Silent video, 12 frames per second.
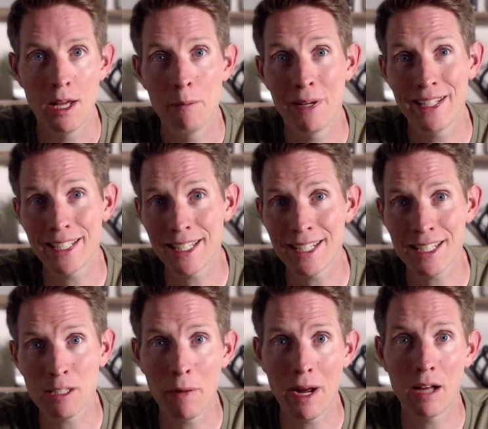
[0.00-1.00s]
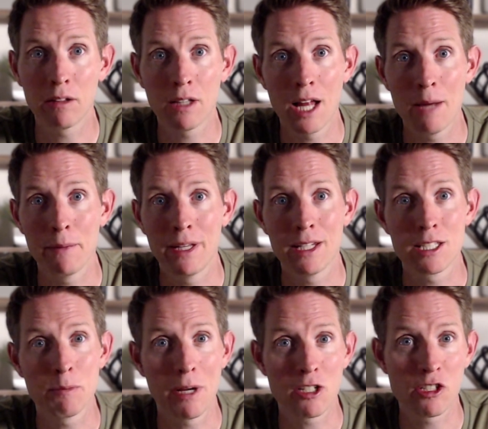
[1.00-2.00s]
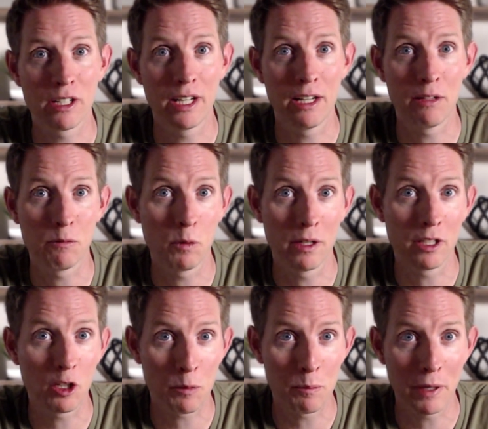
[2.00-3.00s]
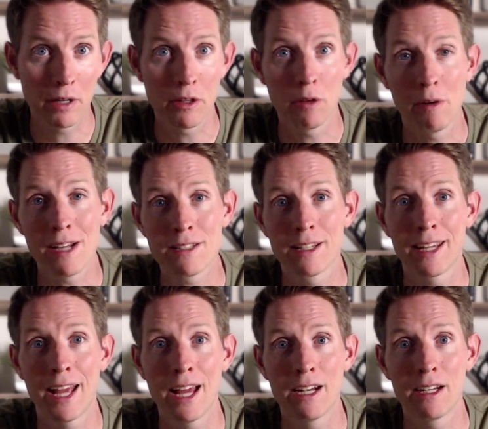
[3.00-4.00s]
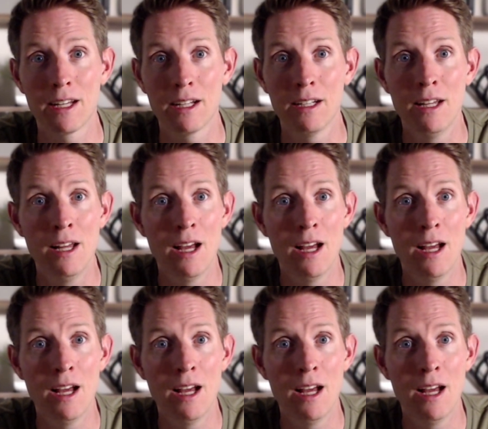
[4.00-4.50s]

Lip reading: Penticton has a mild climate, especially when you compare to the rest of Canada.